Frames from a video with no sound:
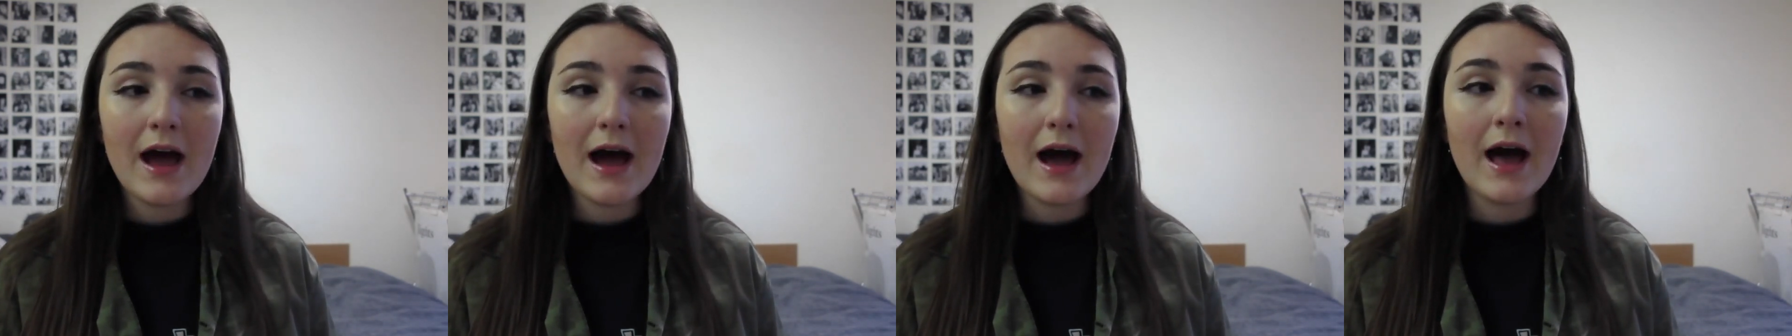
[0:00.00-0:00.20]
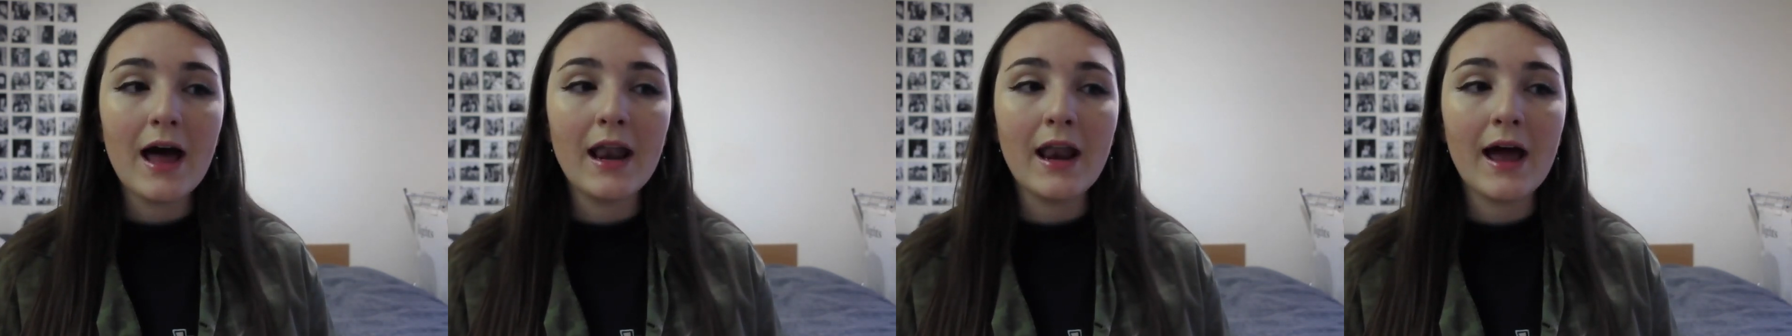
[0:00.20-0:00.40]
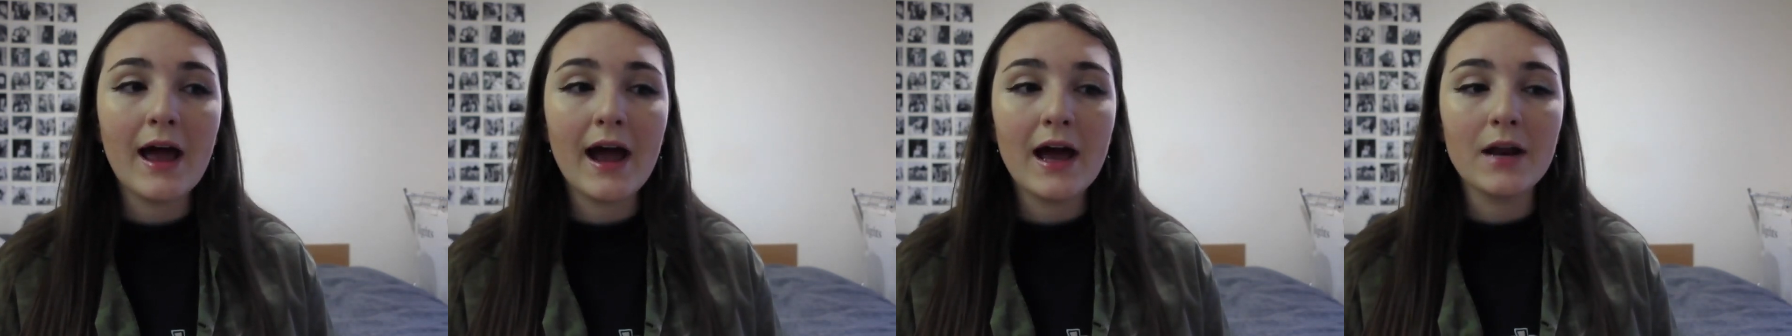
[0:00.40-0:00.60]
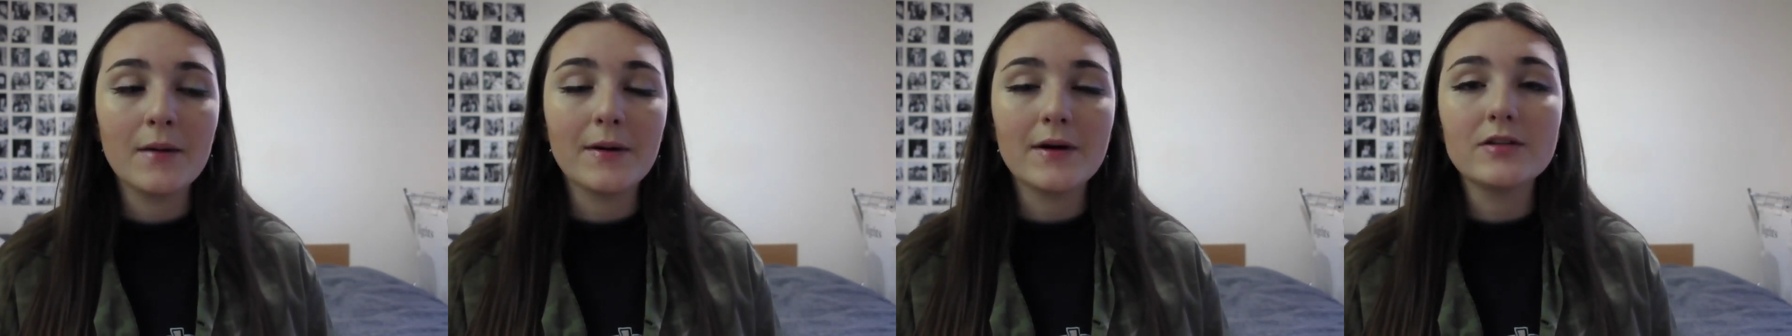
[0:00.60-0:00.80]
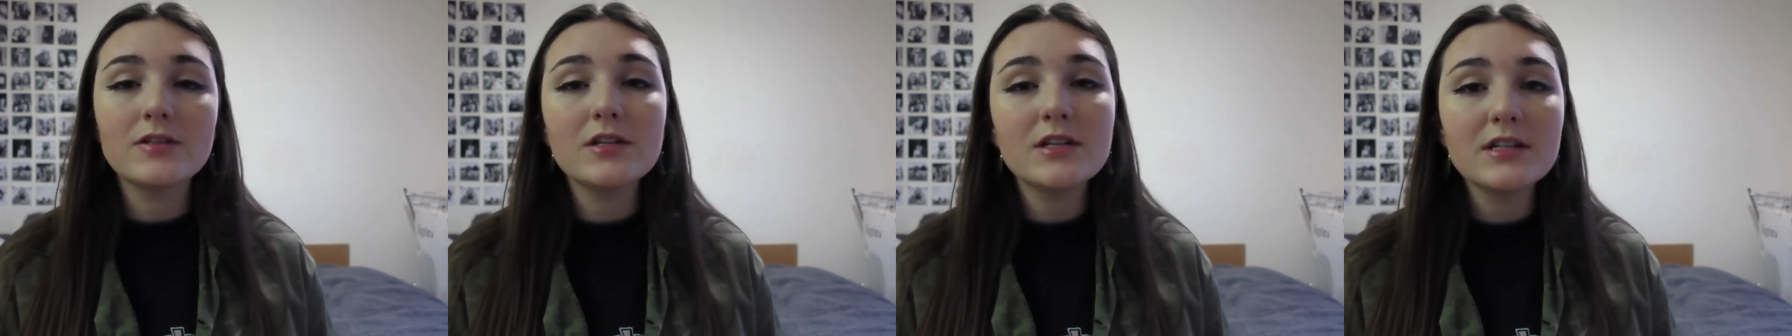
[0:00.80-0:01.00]
and I had
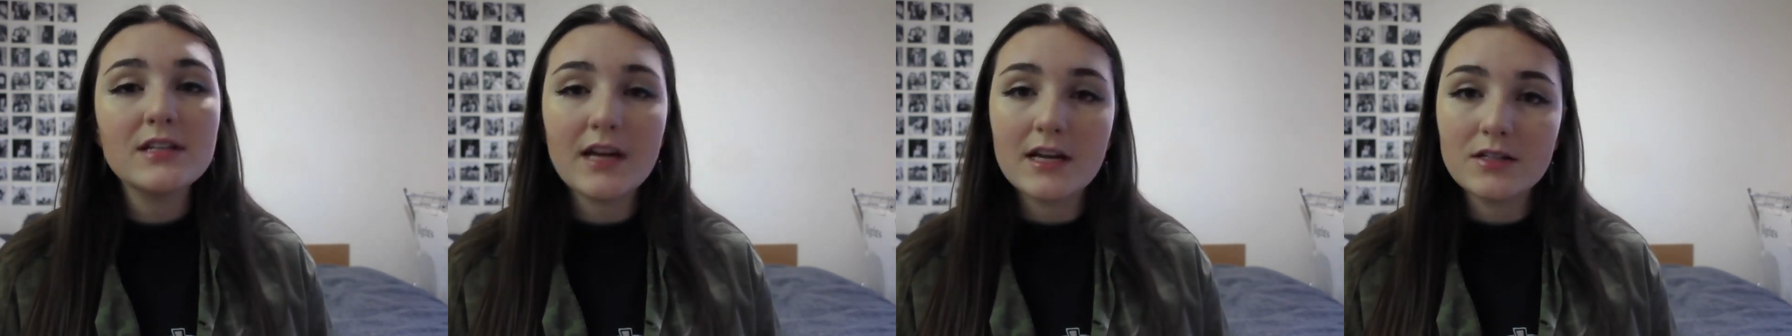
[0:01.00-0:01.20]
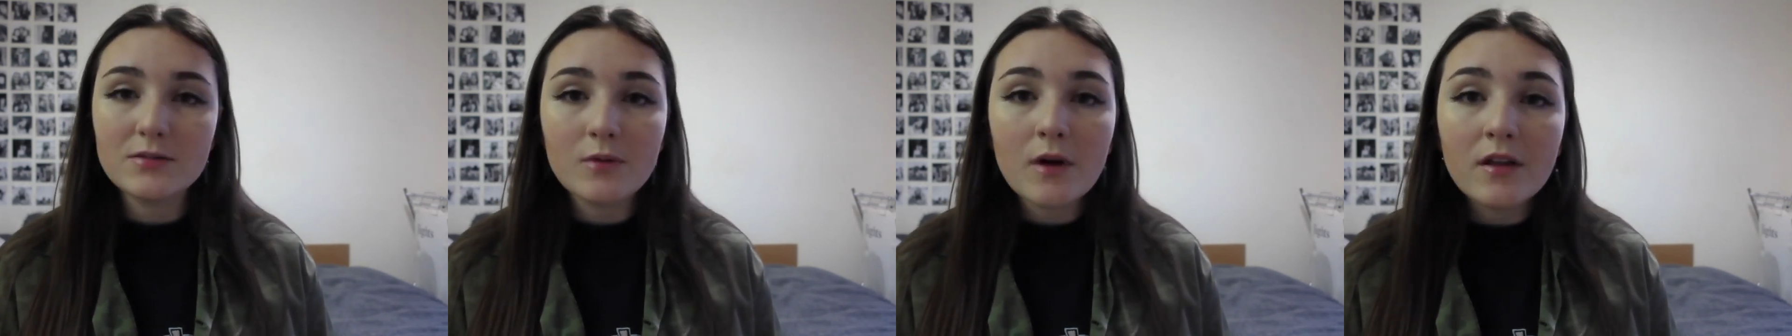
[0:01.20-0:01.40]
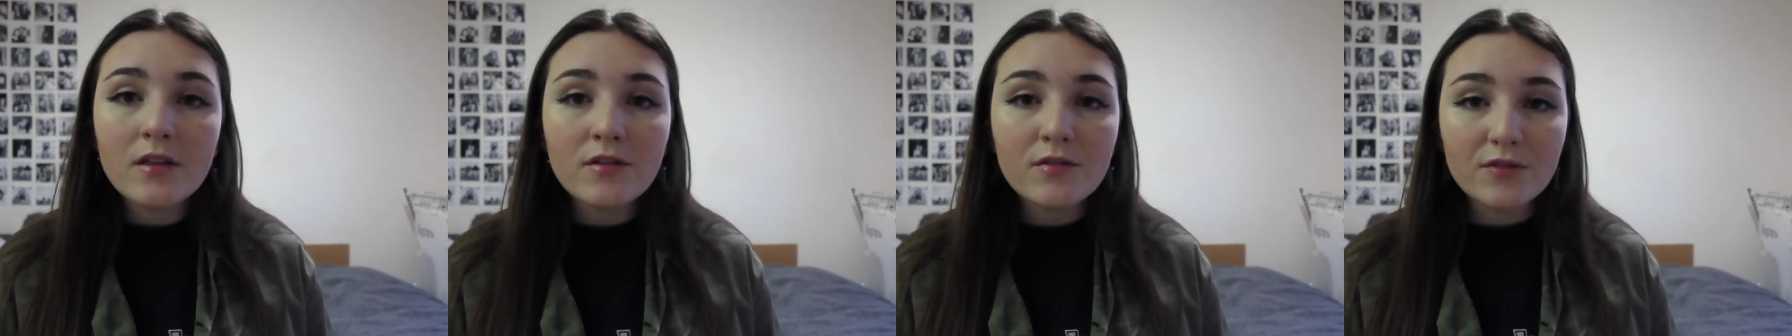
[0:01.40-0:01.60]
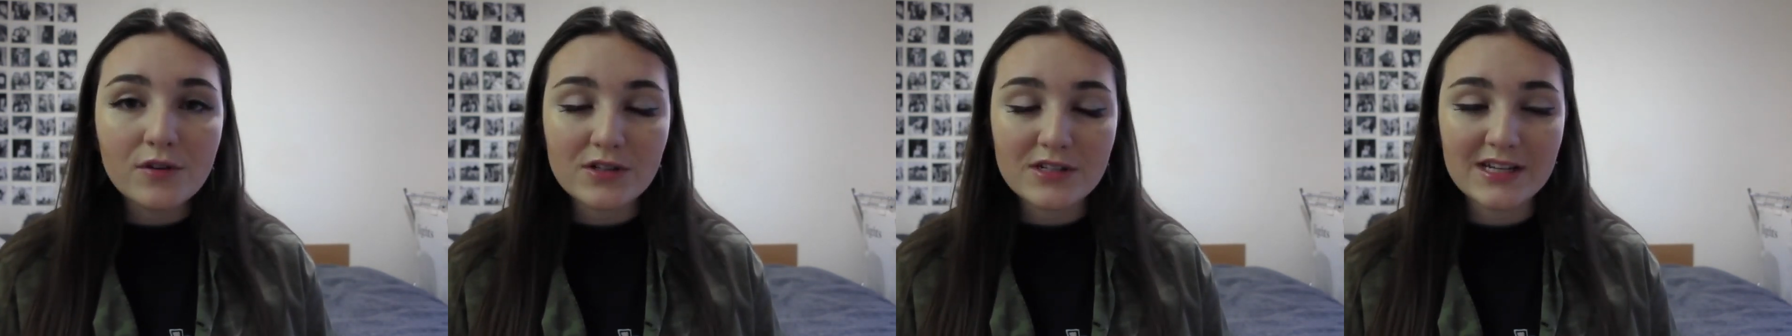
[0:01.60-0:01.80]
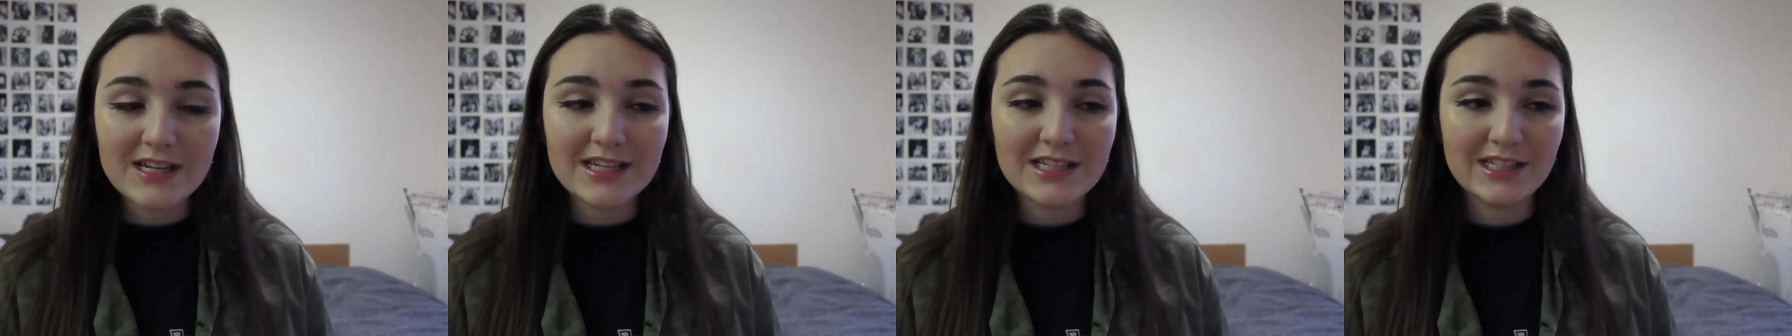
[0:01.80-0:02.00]
about two days worth of
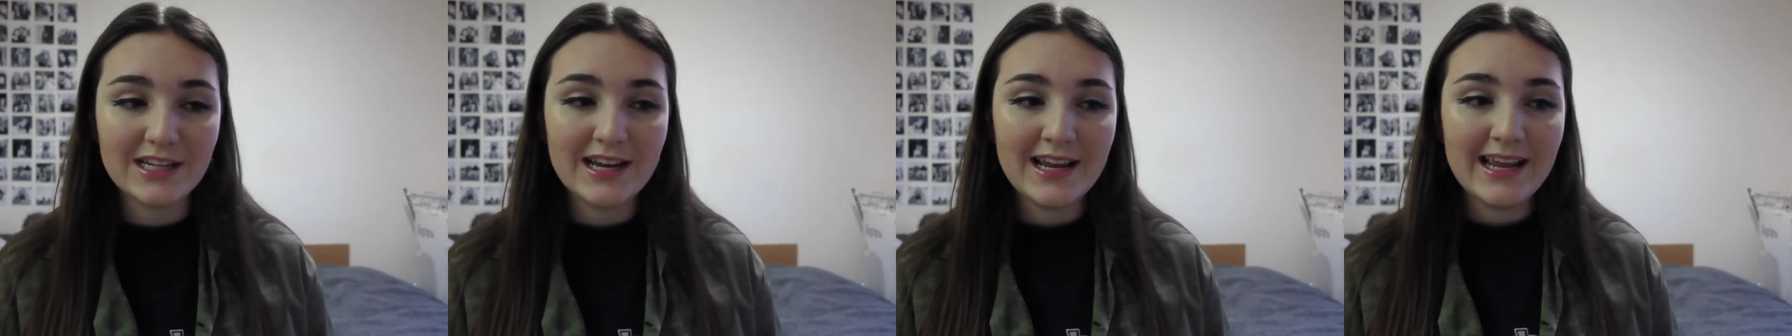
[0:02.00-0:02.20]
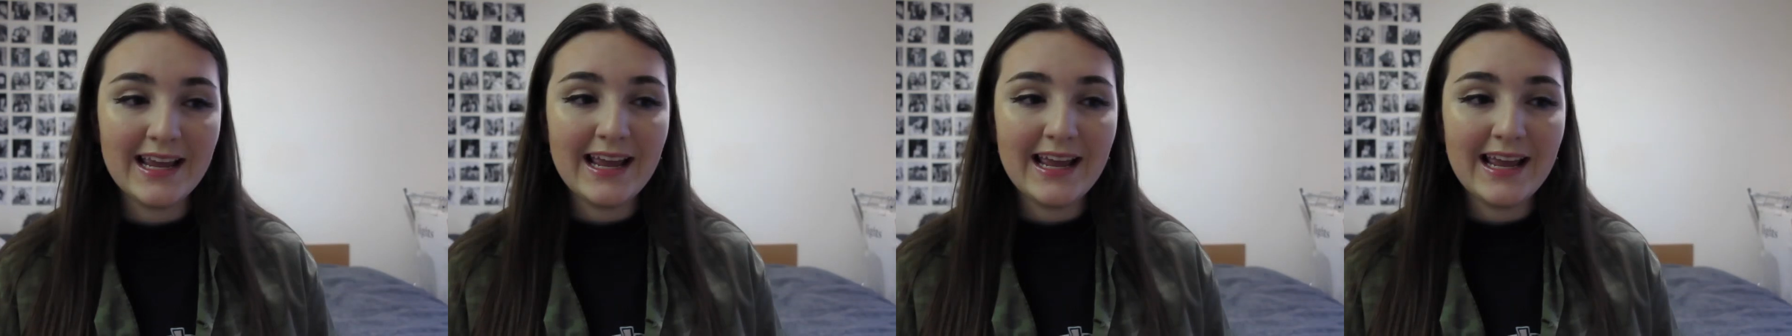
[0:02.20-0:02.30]
footage